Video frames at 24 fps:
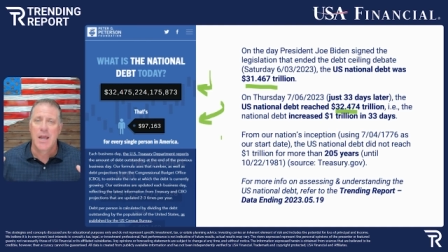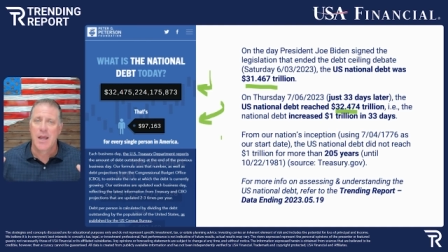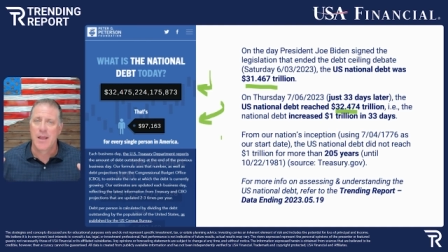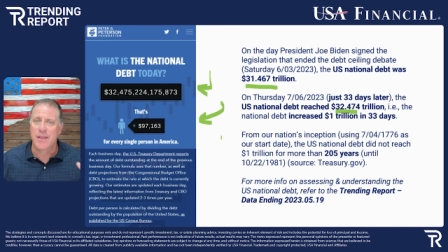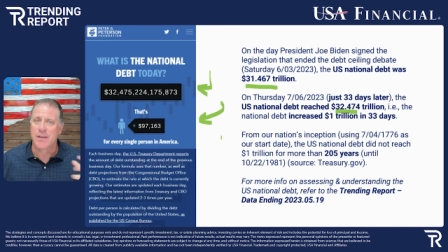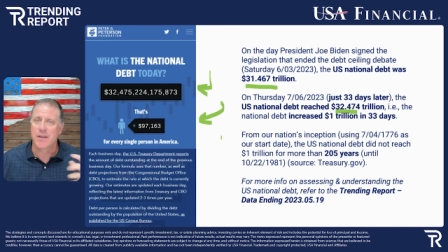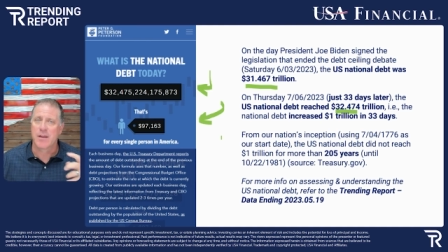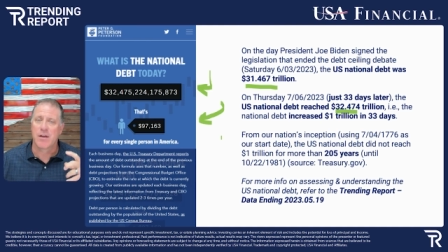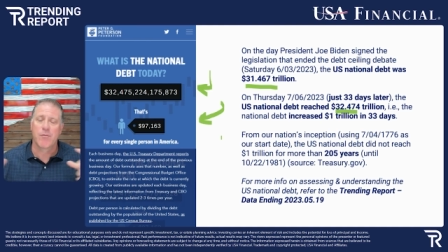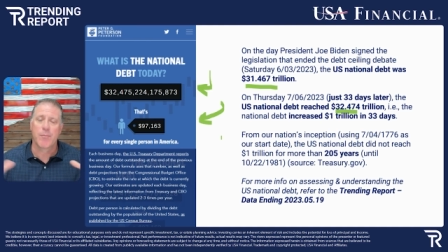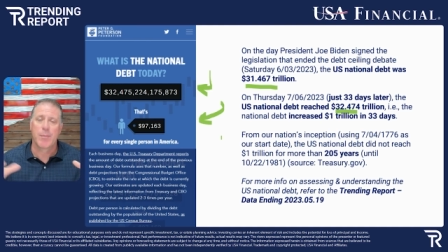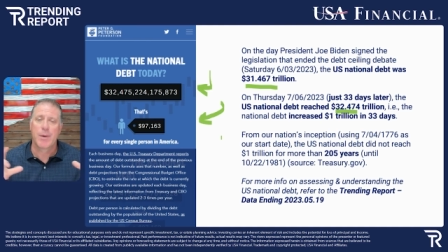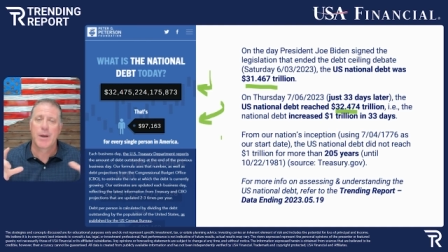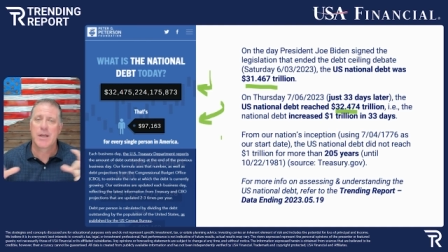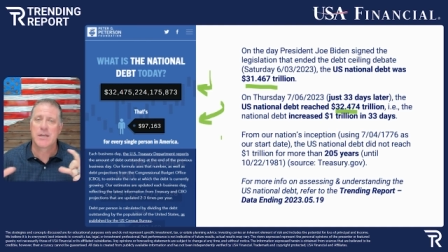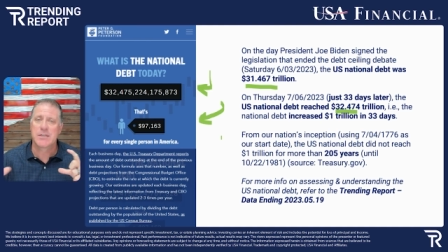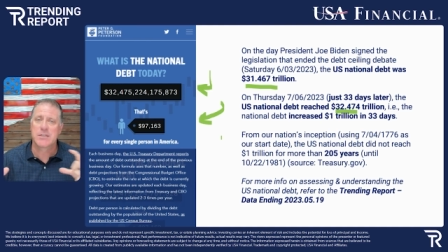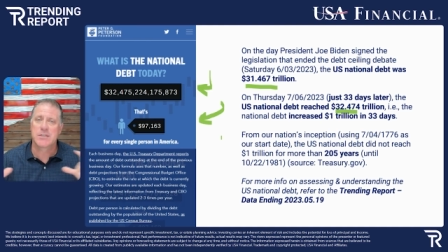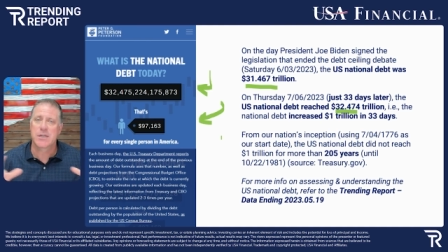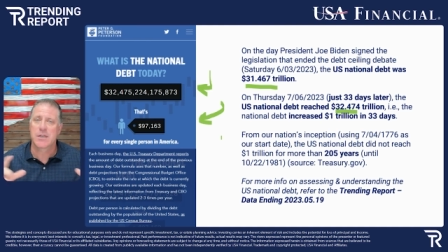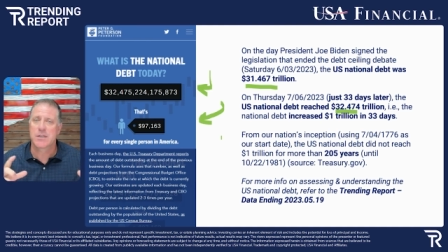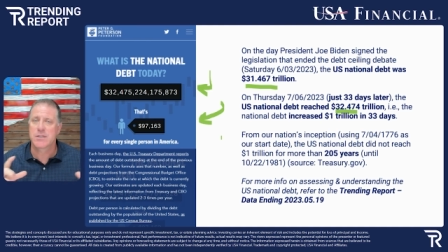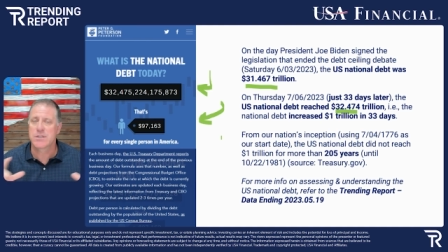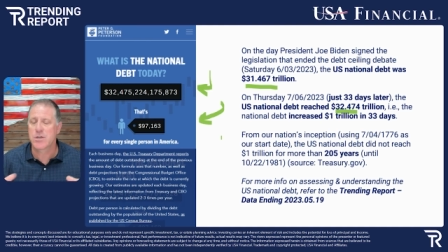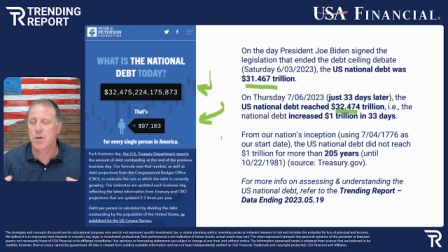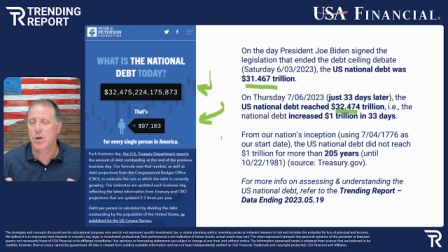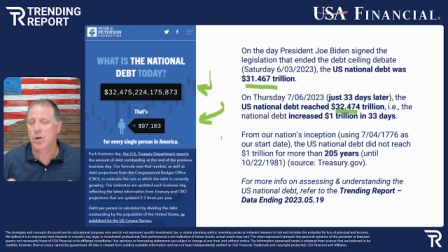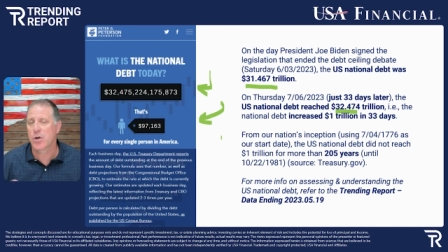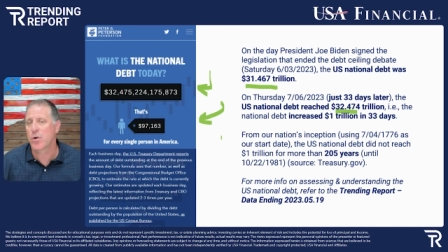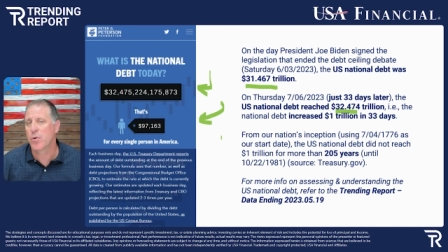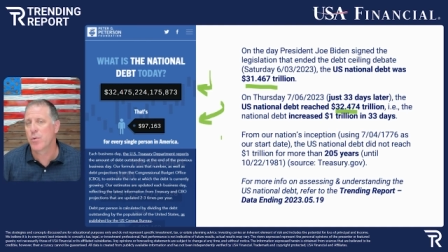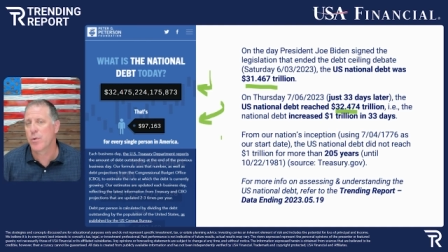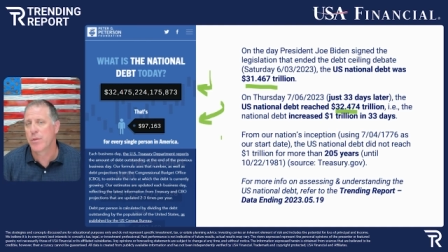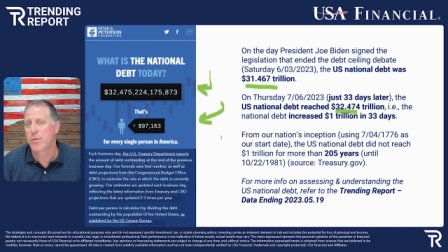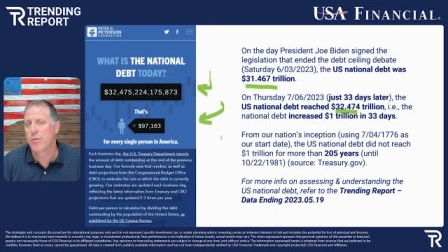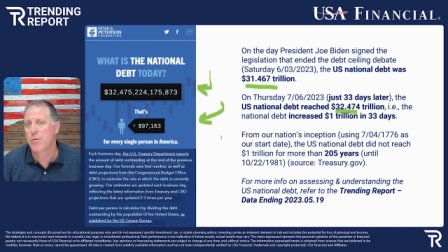and the government has to start
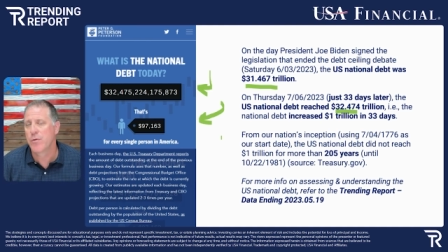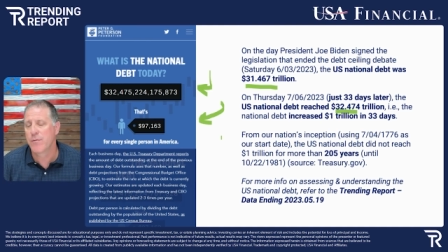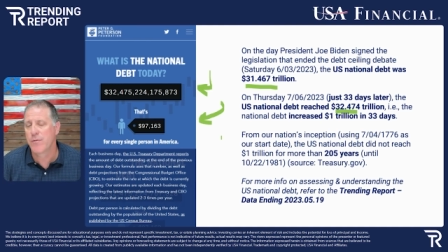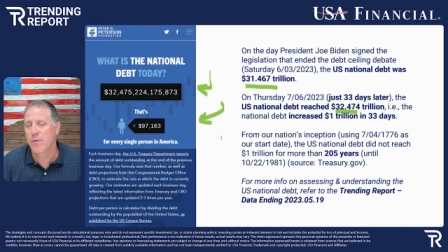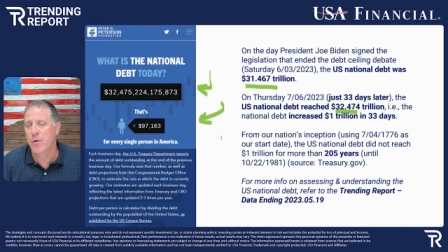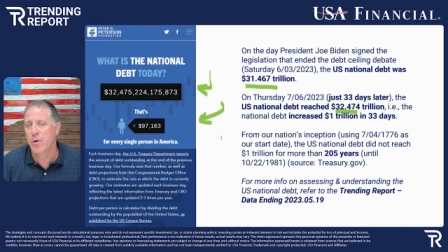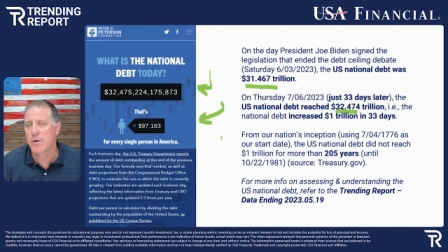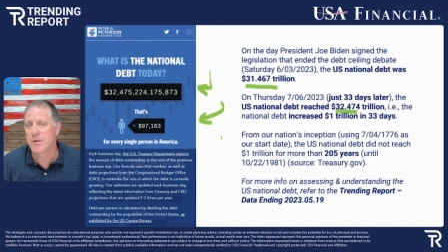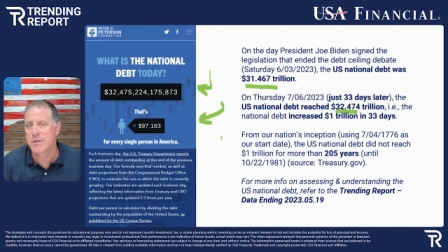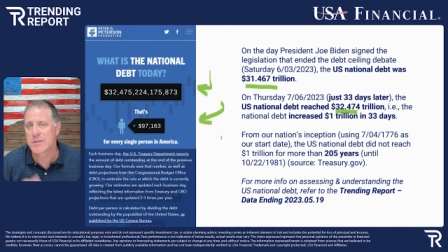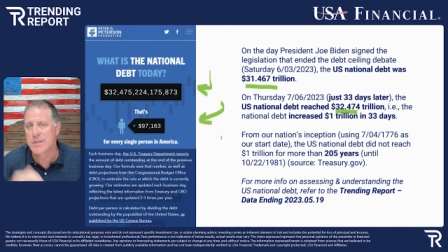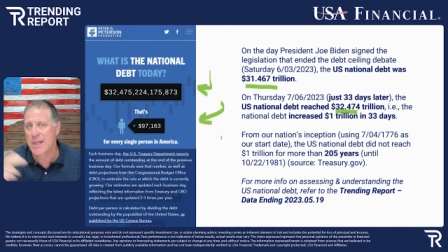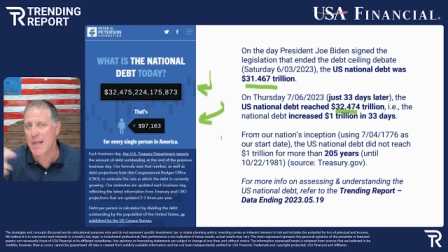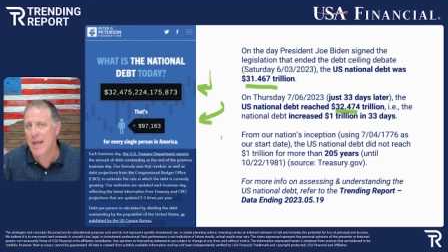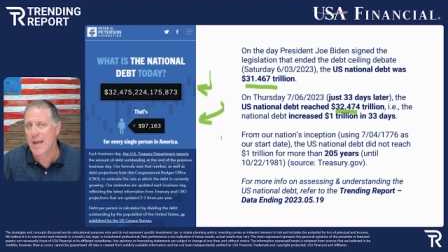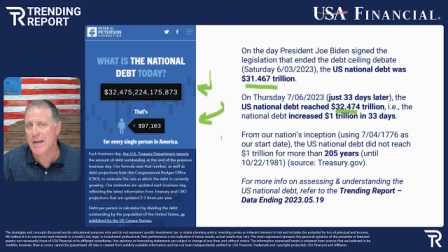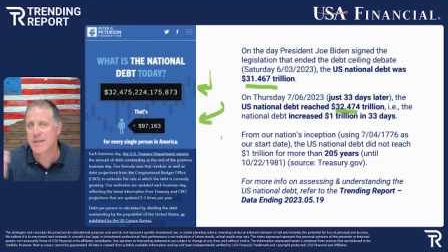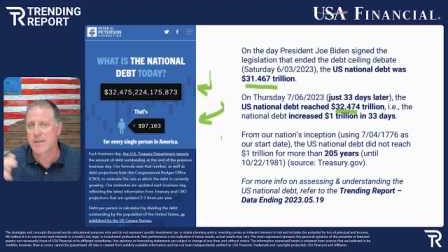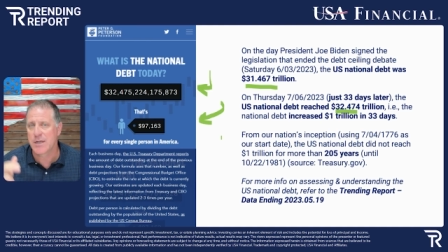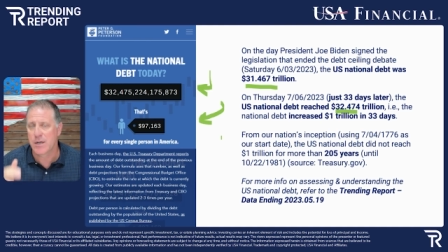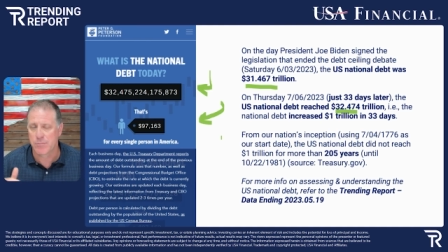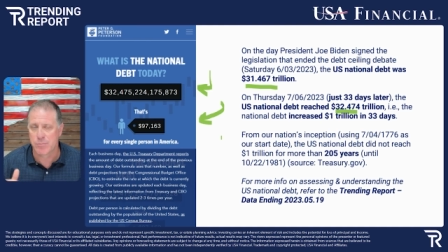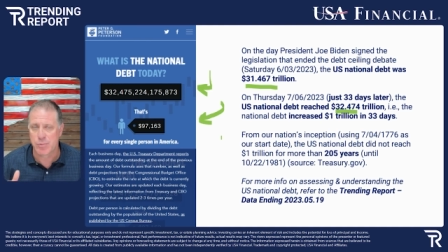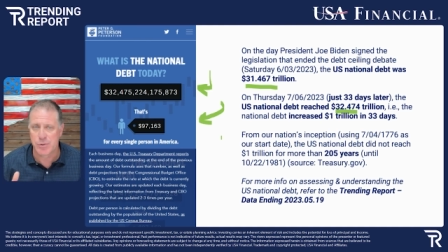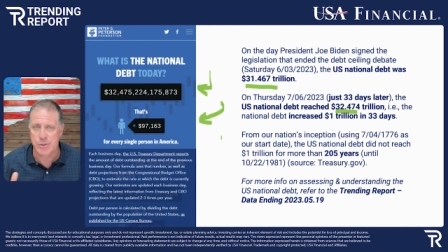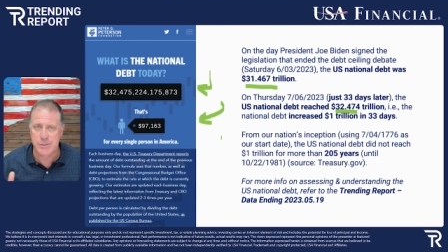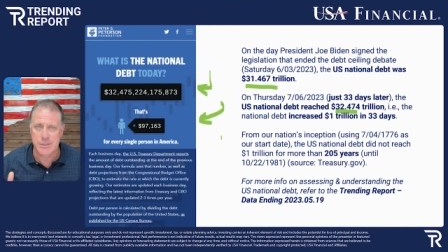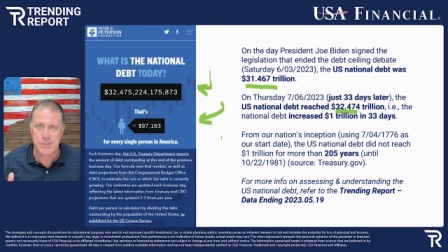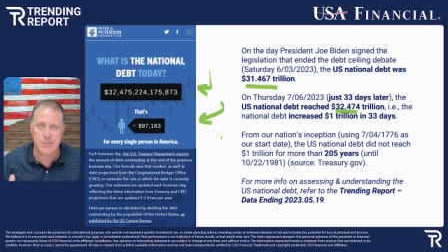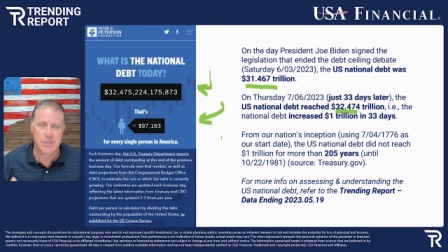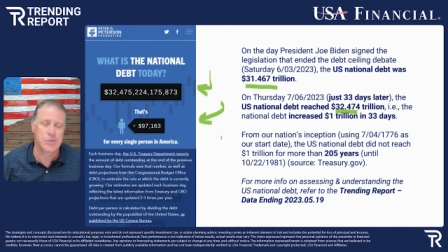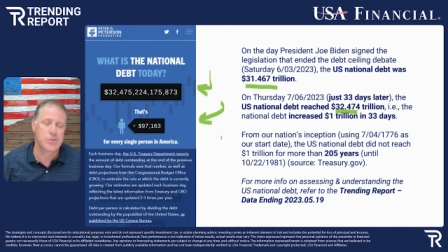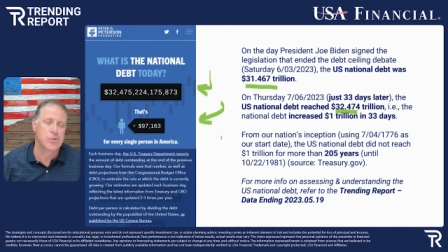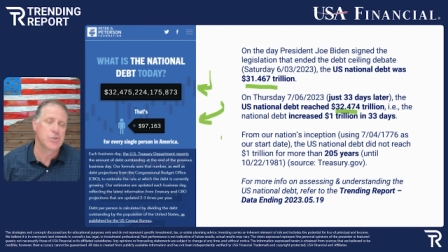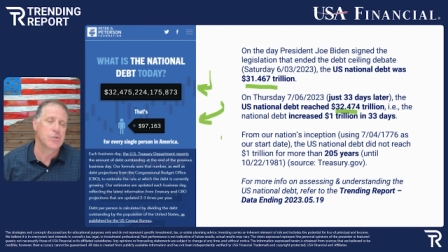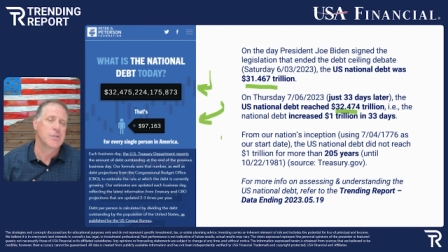going through various lockdown
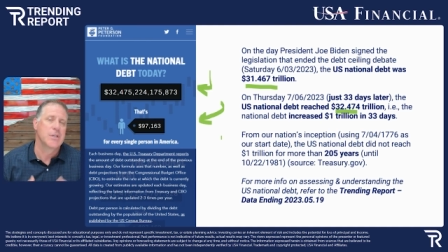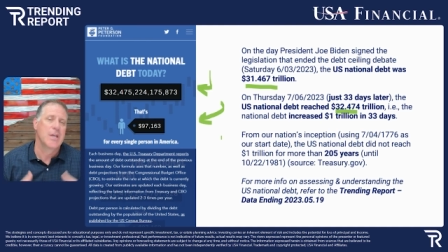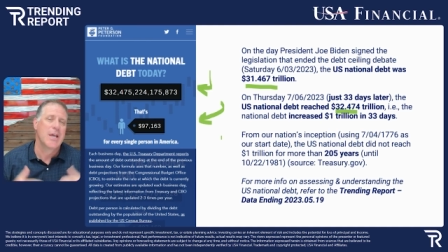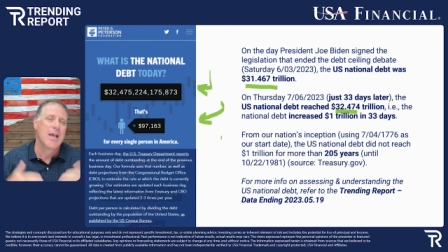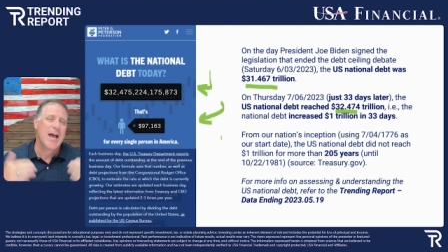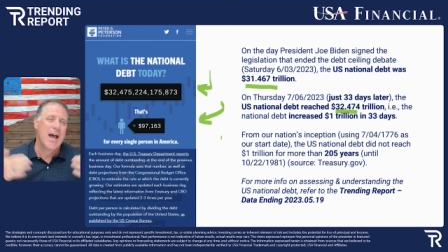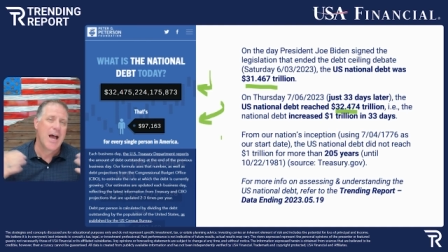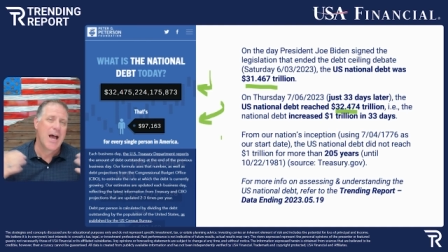procedures,